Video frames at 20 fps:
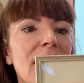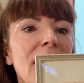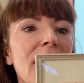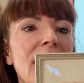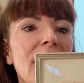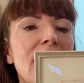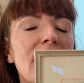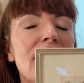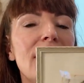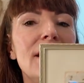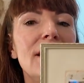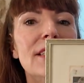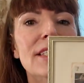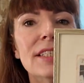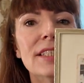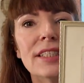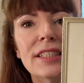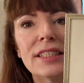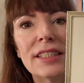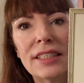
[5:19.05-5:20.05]

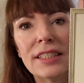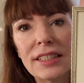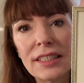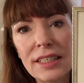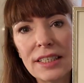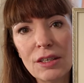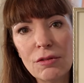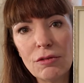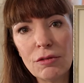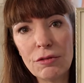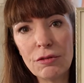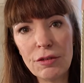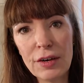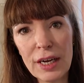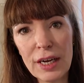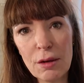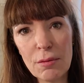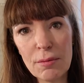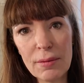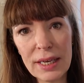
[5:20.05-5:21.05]
and a silver
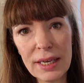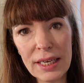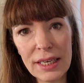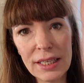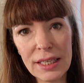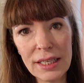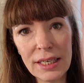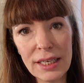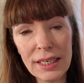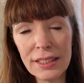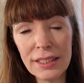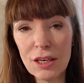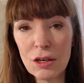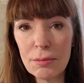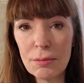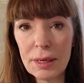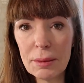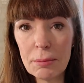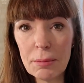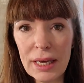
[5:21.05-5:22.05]
frame, and these
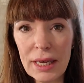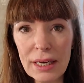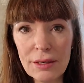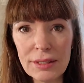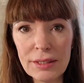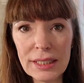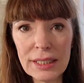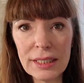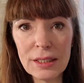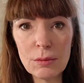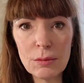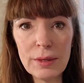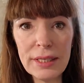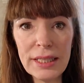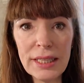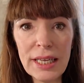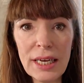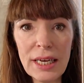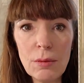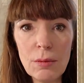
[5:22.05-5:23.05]
are my parents
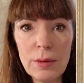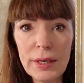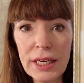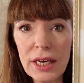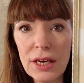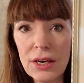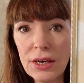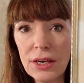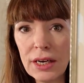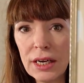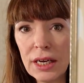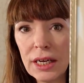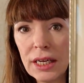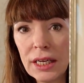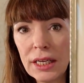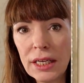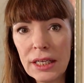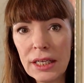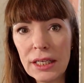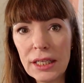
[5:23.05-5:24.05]
when they were young,
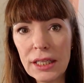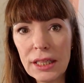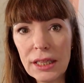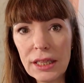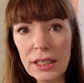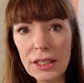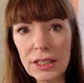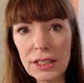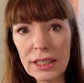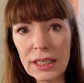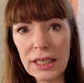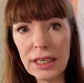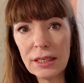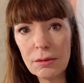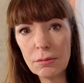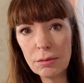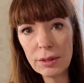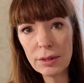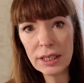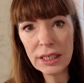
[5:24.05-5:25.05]

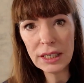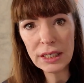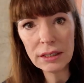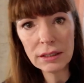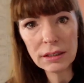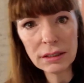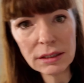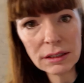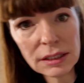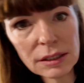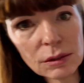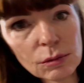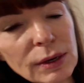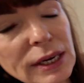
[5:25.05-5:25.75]
looking pretty cool as